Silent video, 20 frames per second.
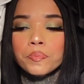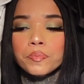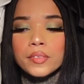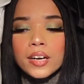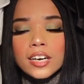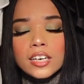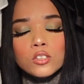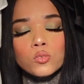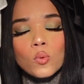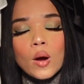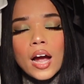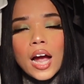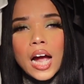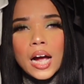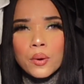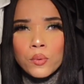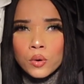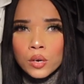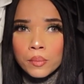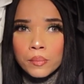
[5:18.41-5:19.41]
That is why
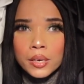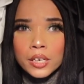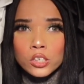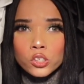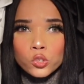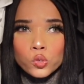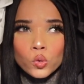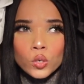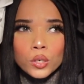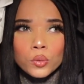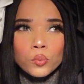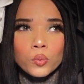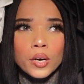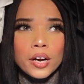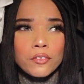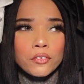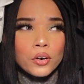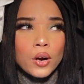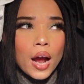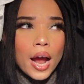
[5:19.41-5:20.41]
I want to make sure
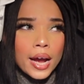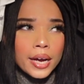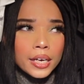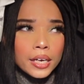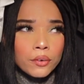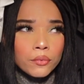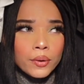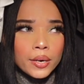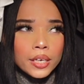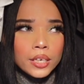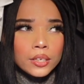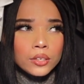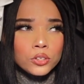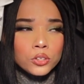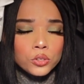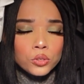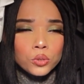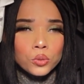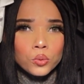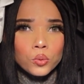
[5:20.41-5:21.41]
whenever I get ready
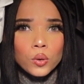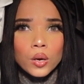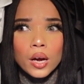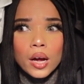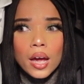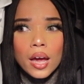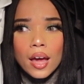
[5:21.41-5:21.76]
to